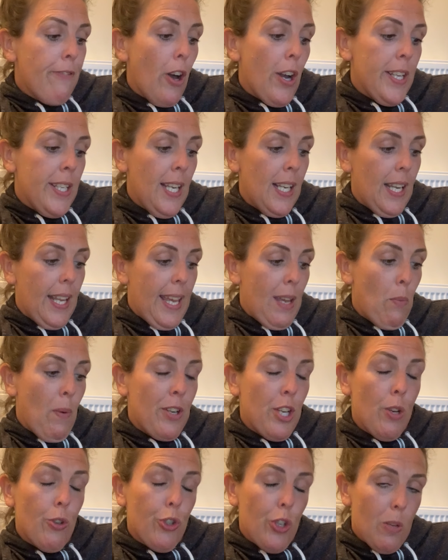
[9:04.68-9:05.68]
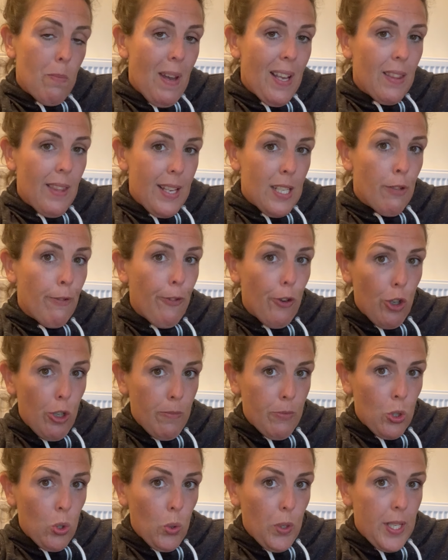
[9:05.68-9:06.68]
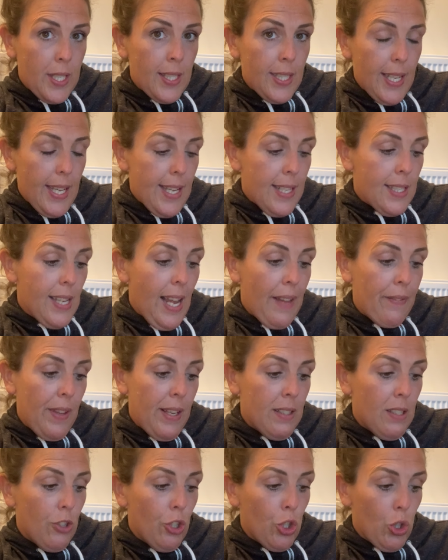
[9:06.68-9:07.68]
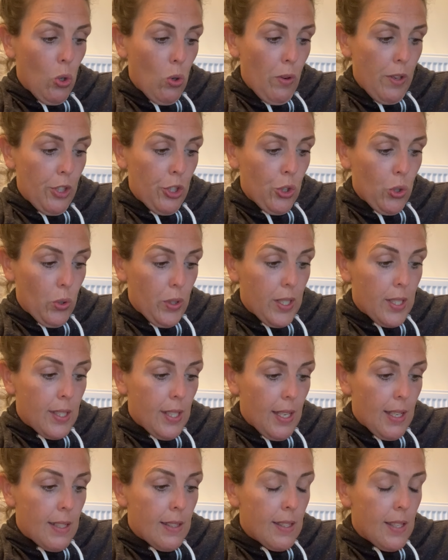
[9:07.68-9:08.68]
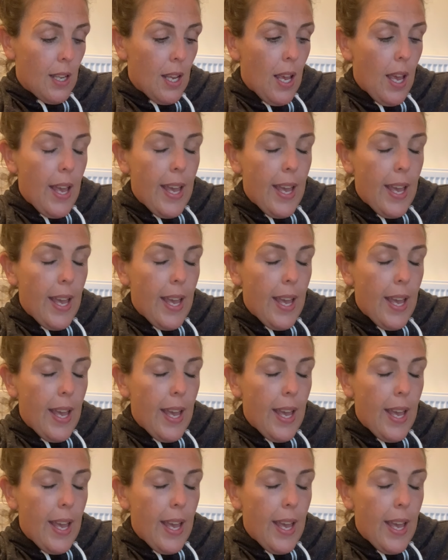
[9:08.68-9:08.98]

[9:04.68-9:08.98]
finally, when you do make these firm choices and these insurance choices,